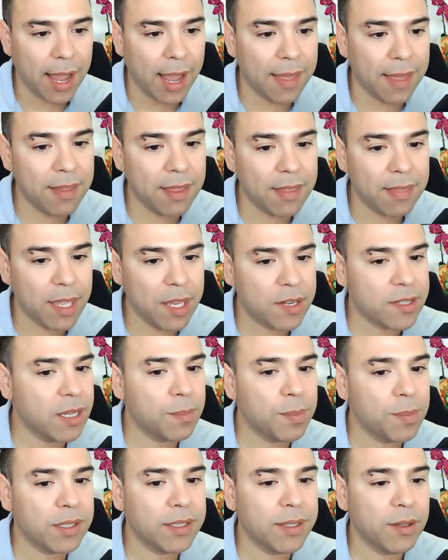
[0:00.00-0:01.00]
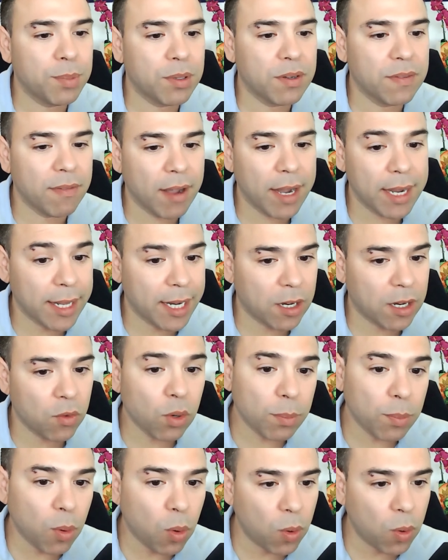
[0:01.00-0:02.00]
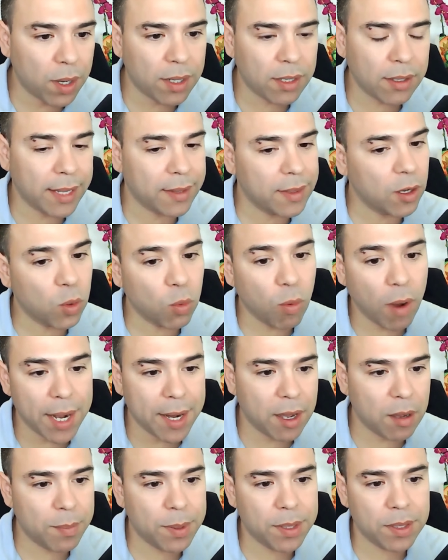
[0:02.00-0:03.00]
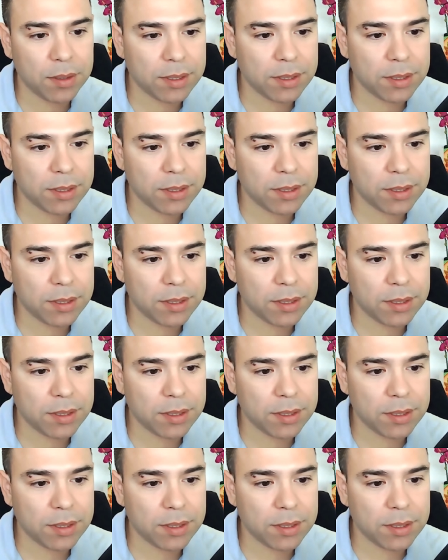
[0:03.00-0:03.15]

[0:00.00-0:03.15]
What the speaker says: And then they typically provide like a report, like they'll write up and they'll